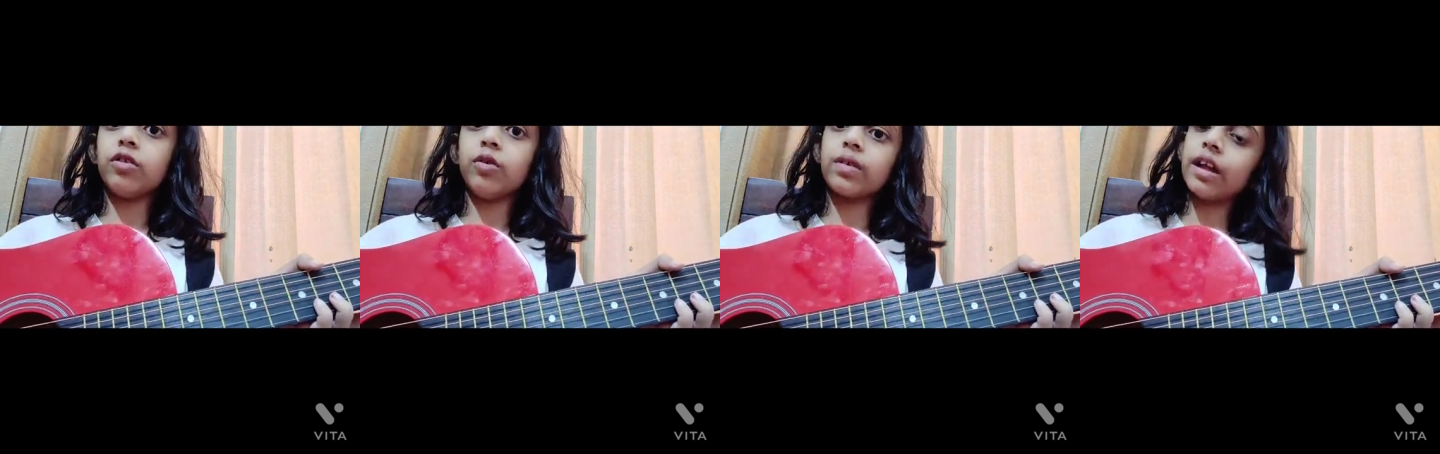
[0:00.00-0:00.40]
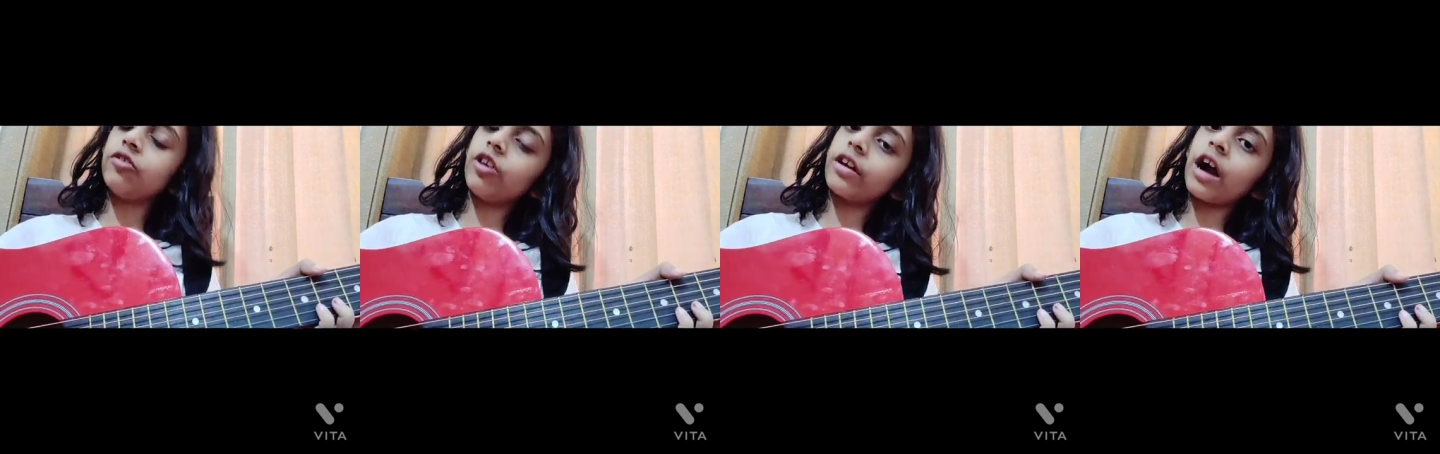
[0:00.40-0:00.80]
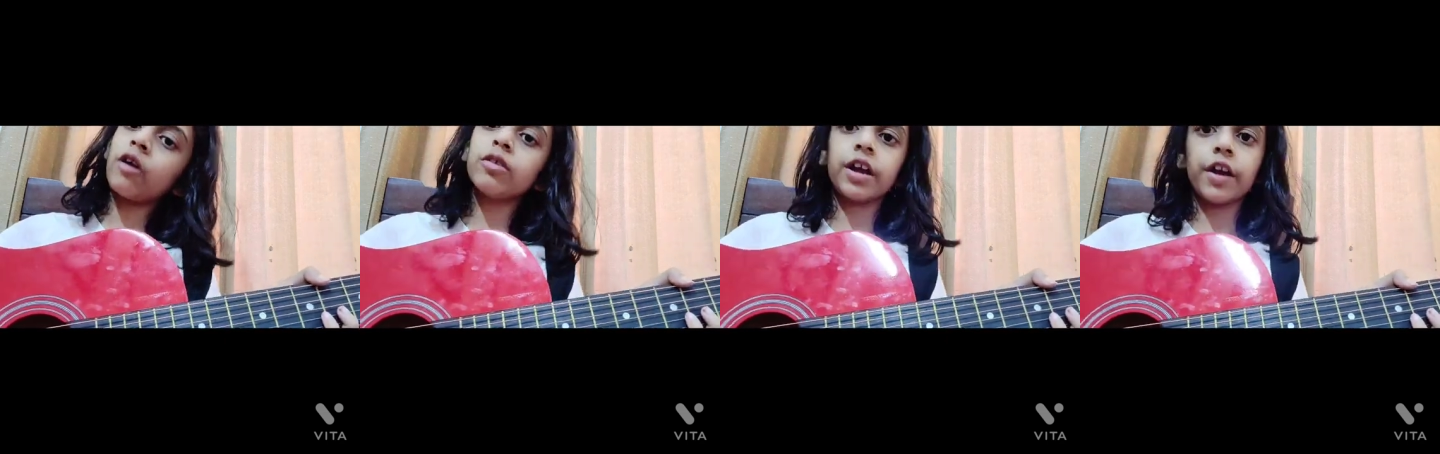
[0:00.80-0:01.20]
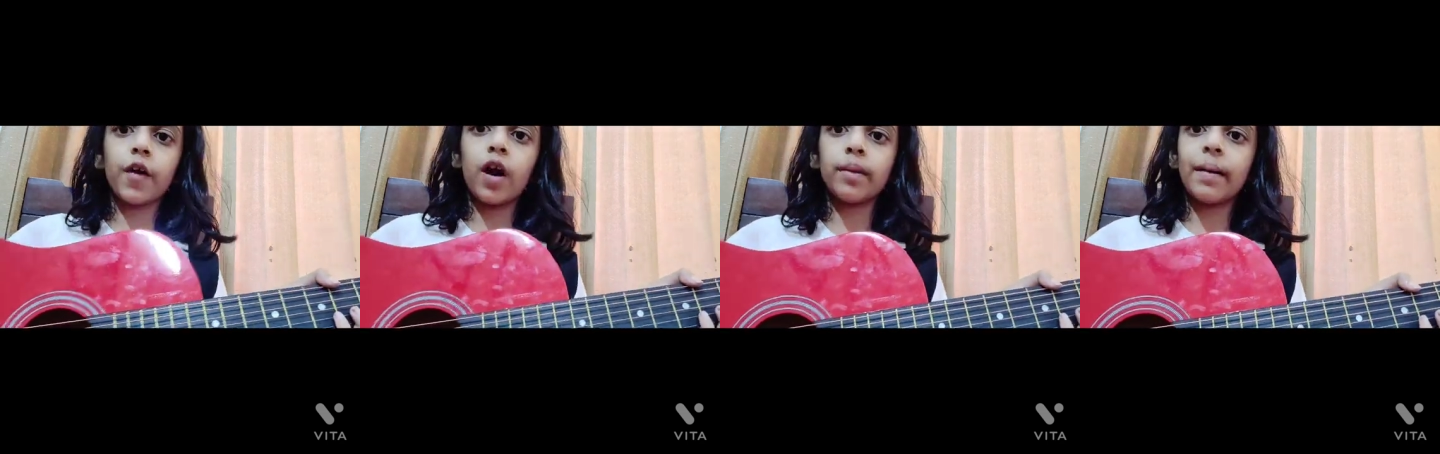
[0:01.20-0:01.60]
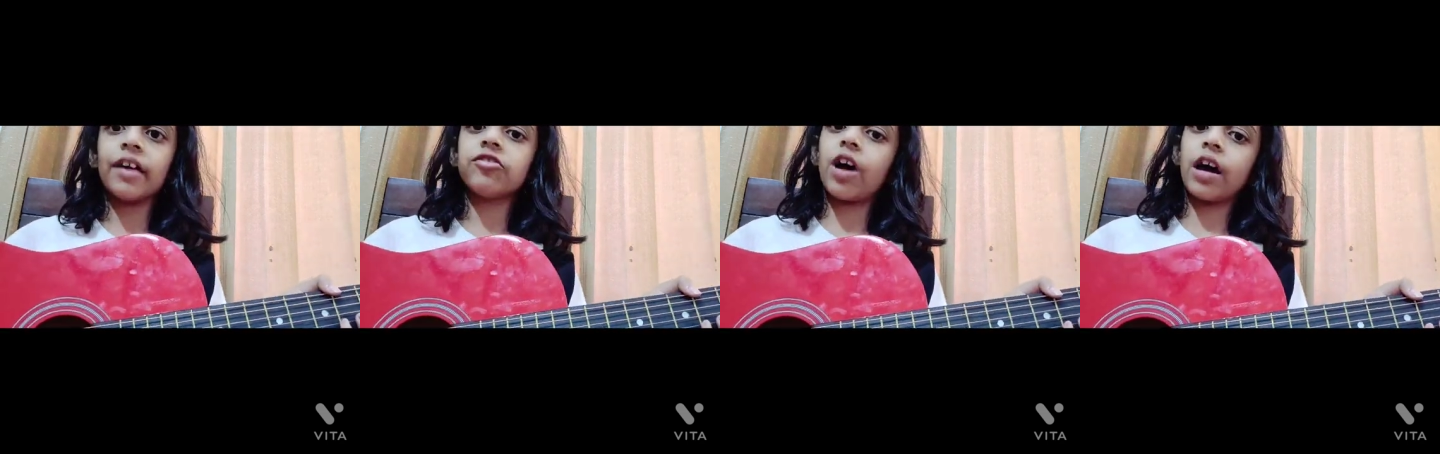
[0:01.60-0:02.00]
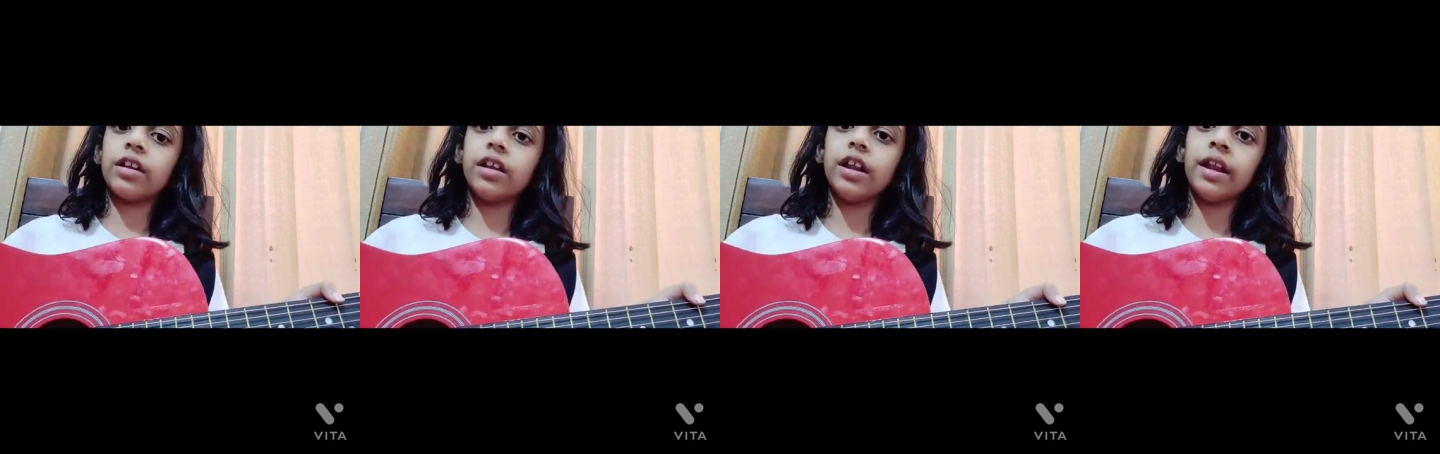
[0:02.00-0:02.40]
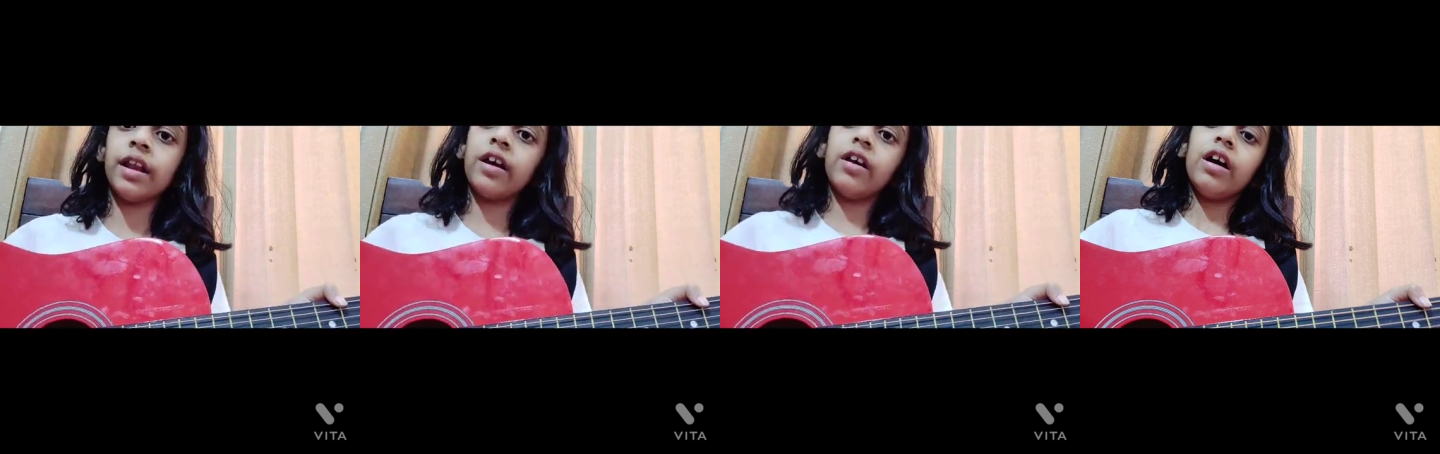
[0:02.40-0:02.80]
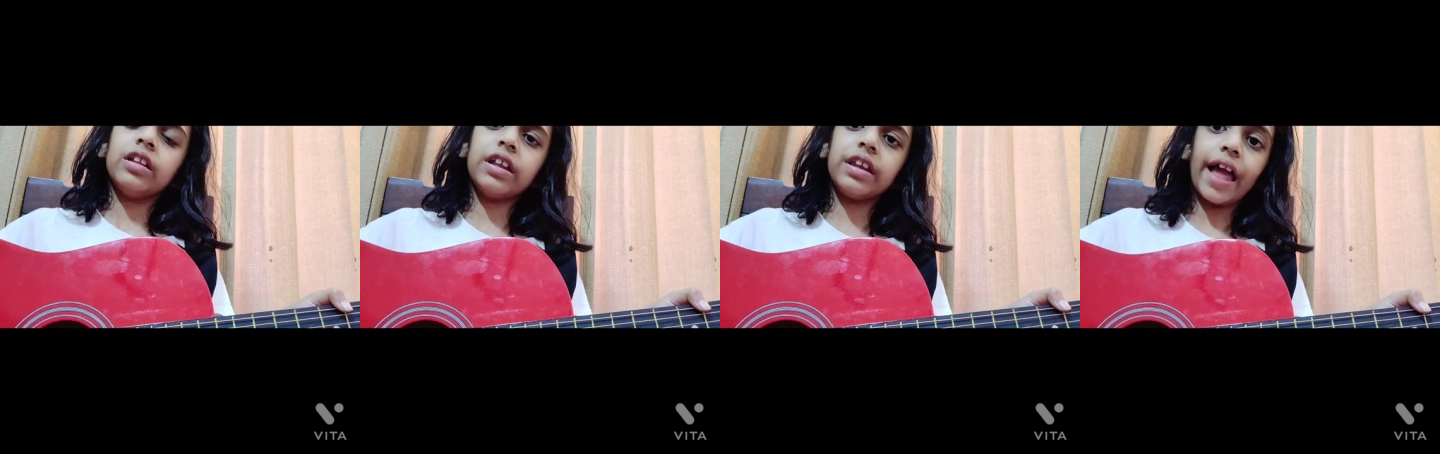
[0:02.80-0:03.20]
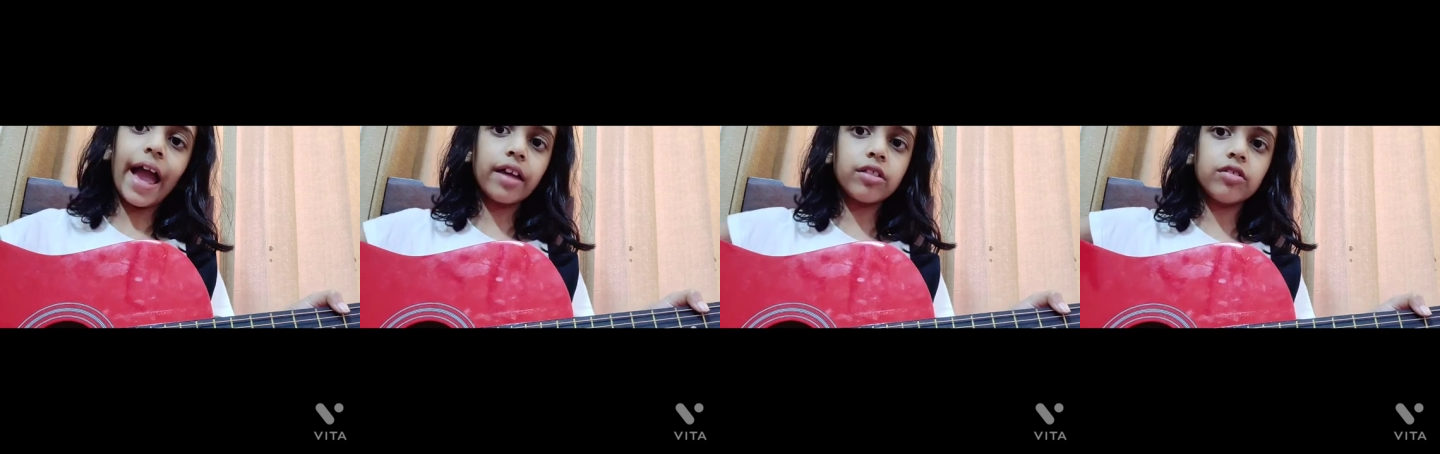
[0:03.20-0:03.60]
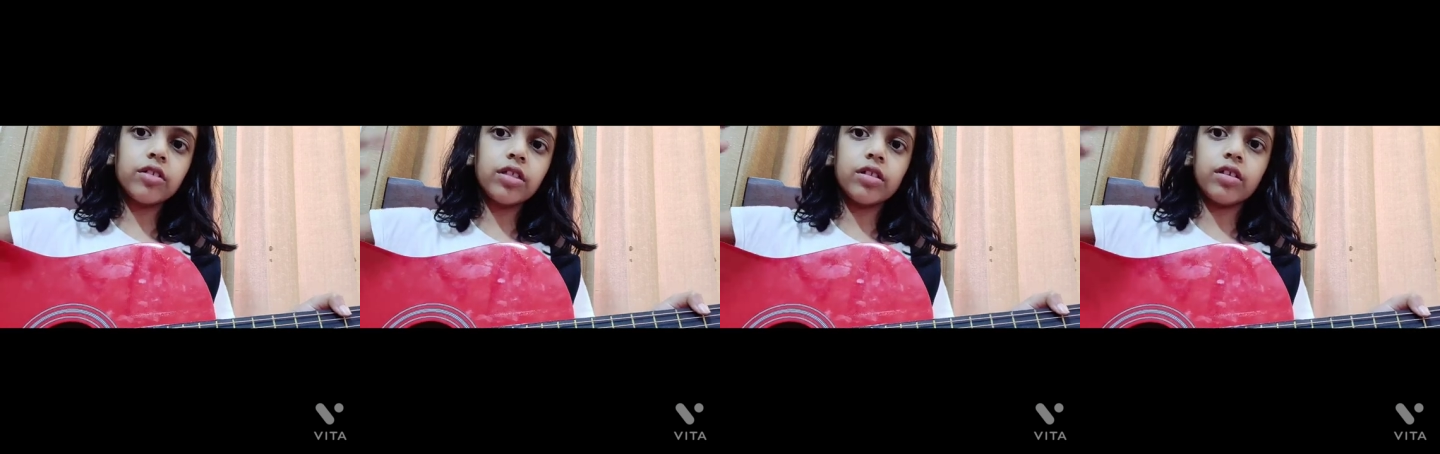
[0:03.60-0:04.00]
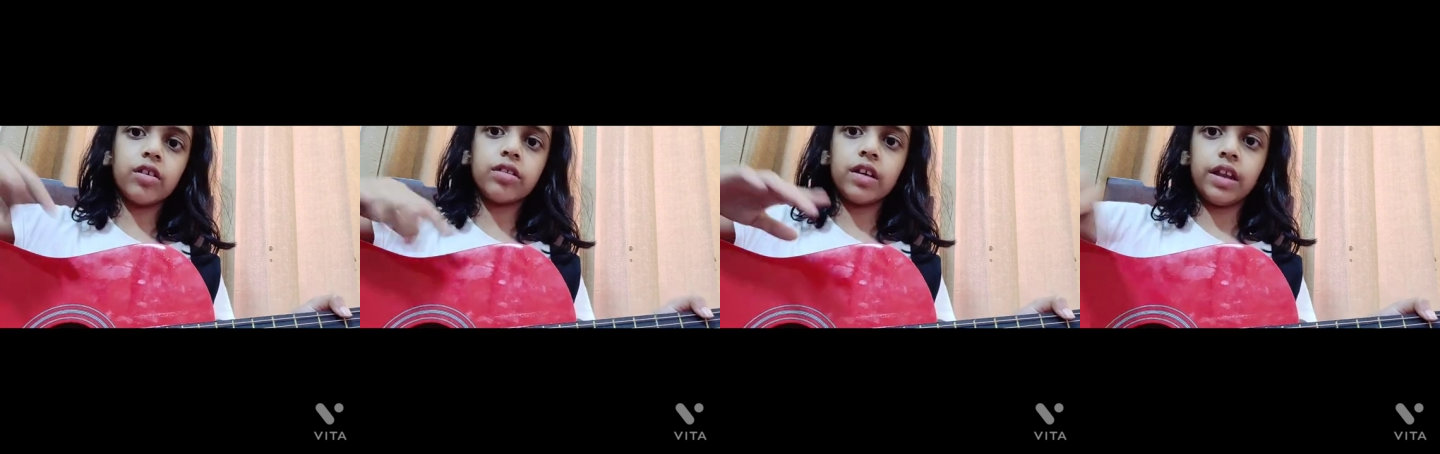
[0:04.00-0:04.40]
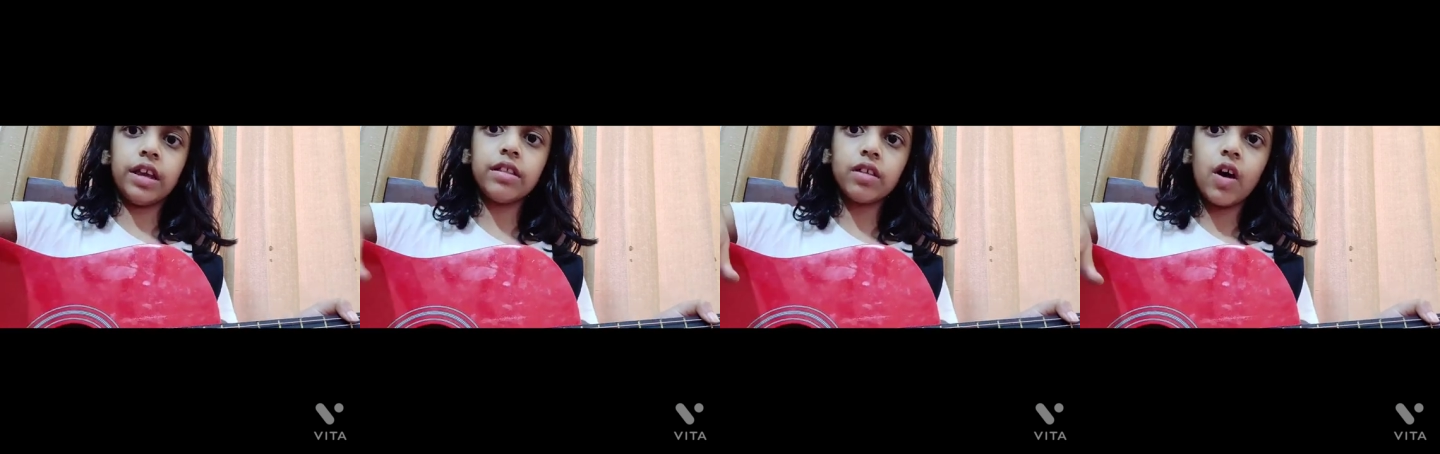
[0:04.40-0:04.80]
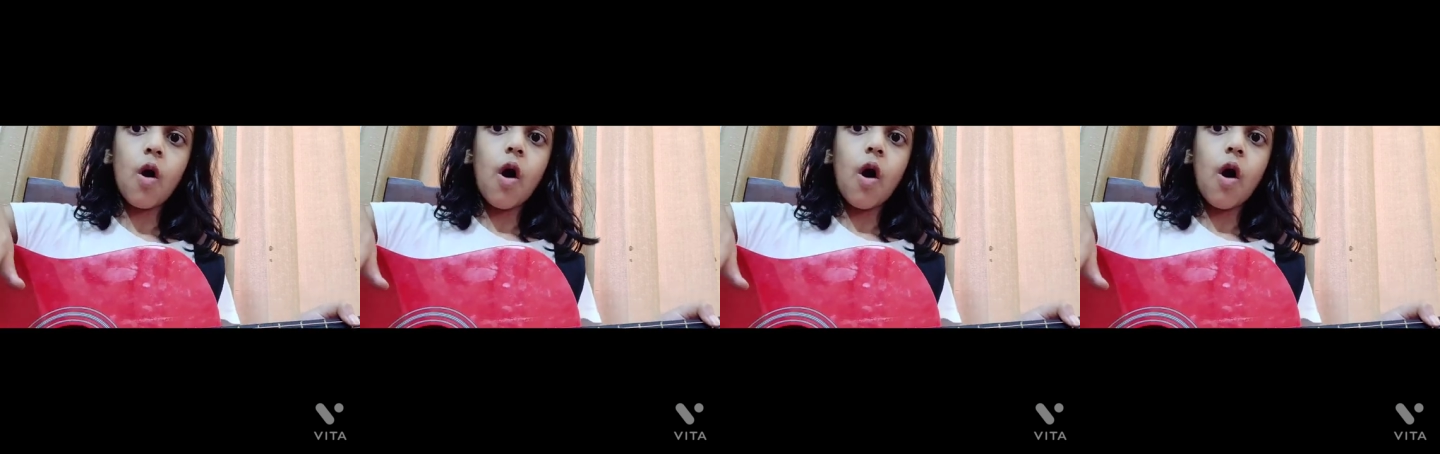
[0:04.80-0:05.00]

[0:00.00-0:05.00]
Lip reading: So you can check out it on my channel in the next series.